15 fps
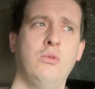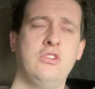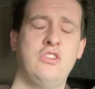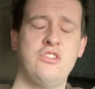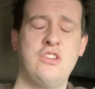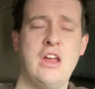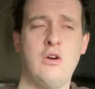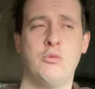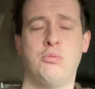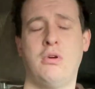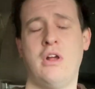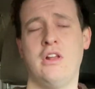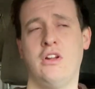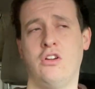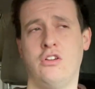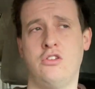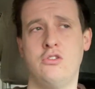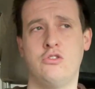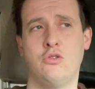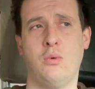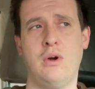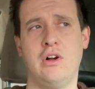which is now a Predator
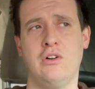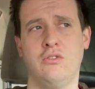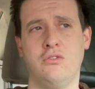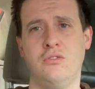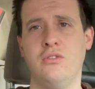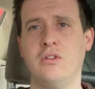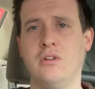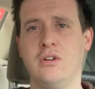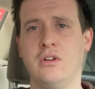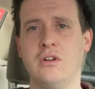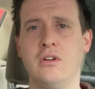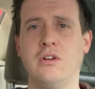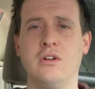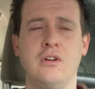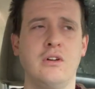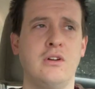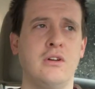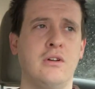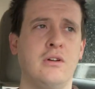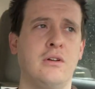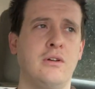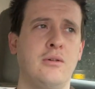212,
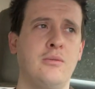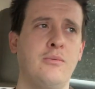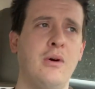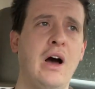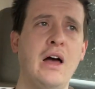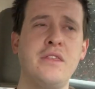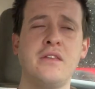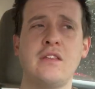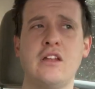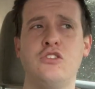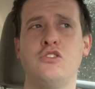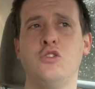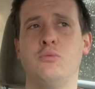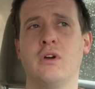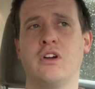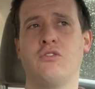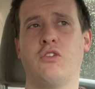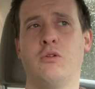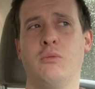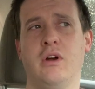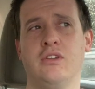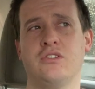I think that's too big
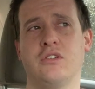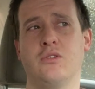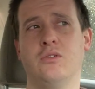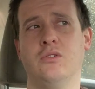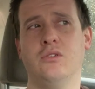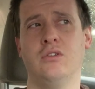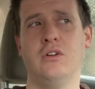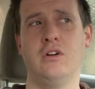for a bicycle.